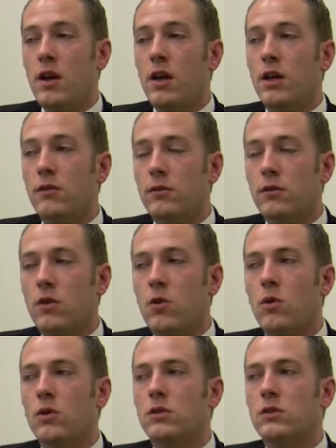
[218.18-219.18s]
And of
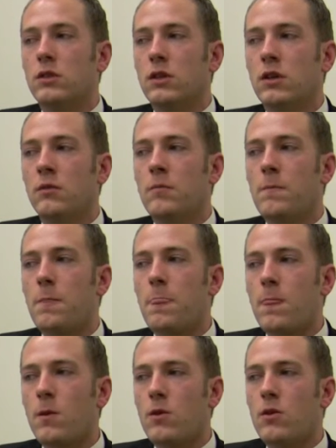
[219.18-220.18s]
course,
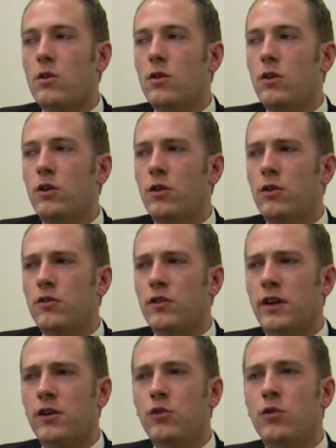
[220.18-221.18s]
there's
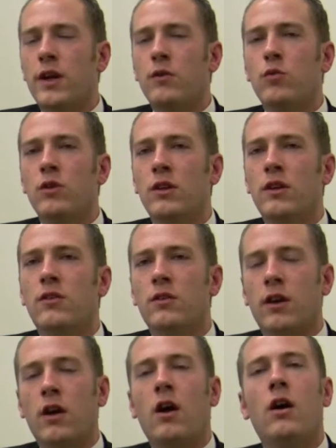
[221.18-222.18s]
like a great release,
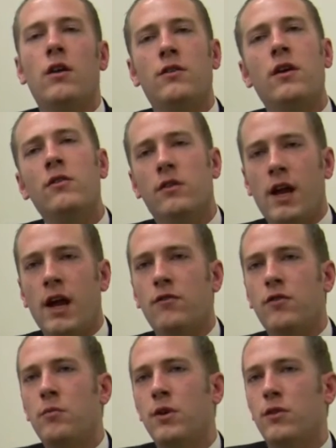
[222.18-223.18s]
like, it doesn't have
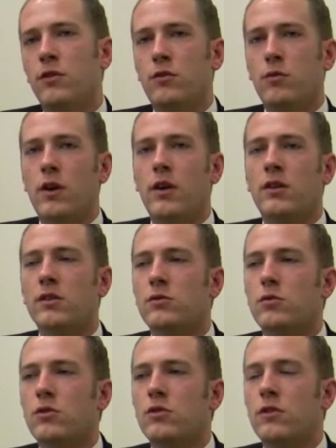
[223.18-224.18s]
to be this way. Because
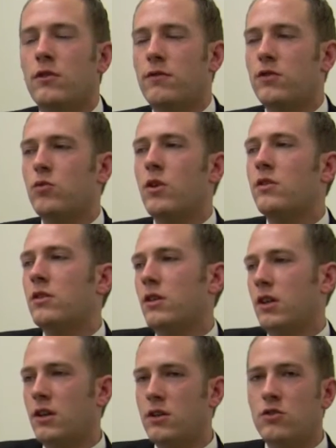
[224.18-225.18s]
if there's one thing
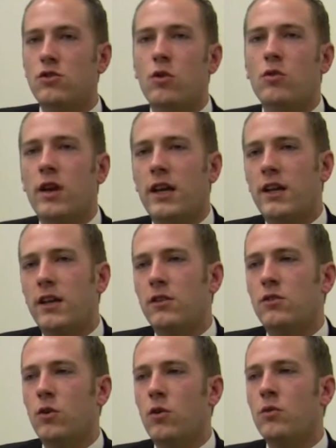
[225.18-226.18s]
that kids don't like getting
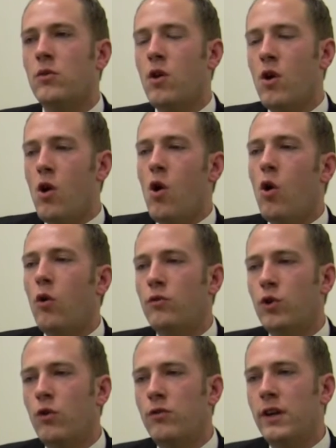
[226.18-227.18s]
told over
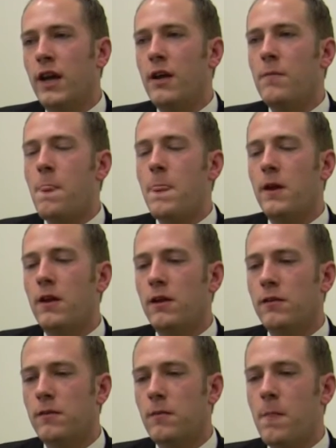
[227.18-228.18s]
and over again,
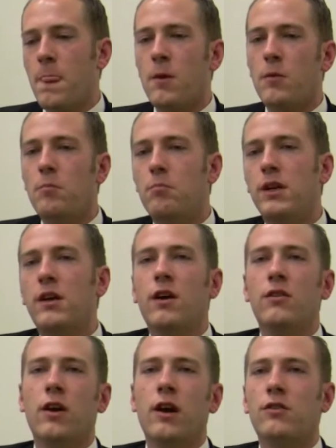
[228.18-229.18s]
it's
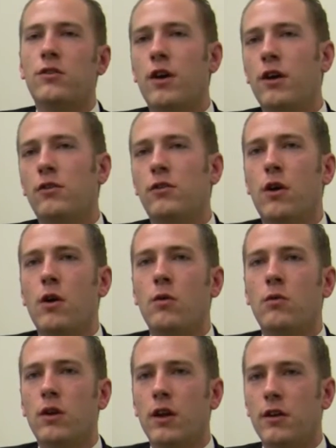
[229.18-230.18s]
because I say
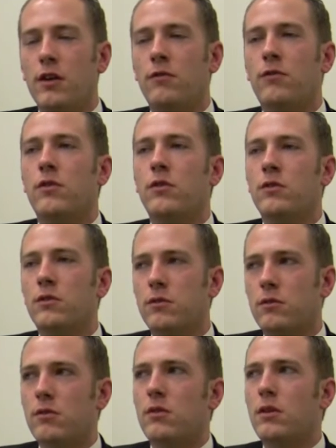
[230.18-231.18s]
so. And if there's
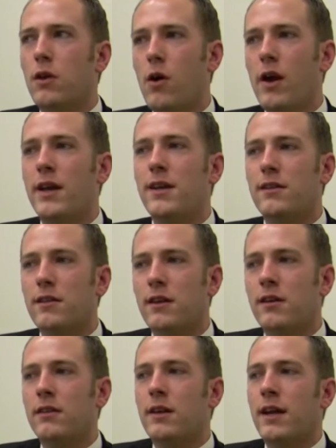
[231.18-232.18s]

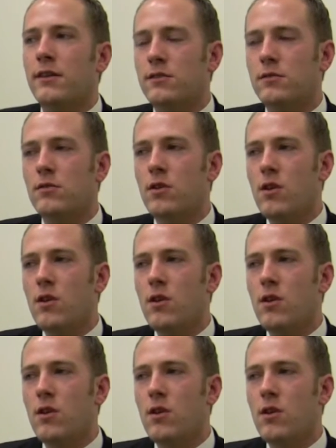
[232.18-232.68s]
anything that is